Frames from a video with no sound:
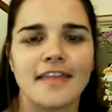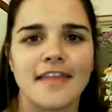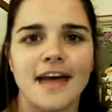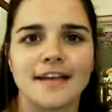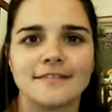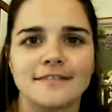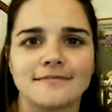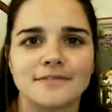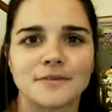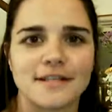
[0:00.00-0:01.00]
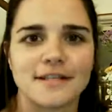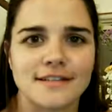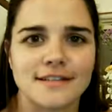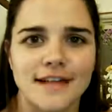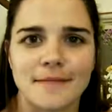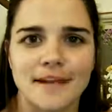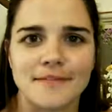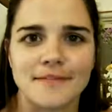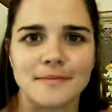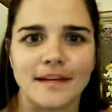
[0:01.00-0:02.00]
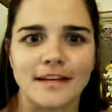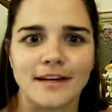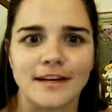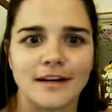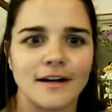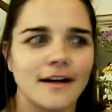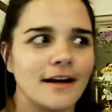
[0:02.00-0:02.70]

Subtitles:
than the rest of the time that I've spent here.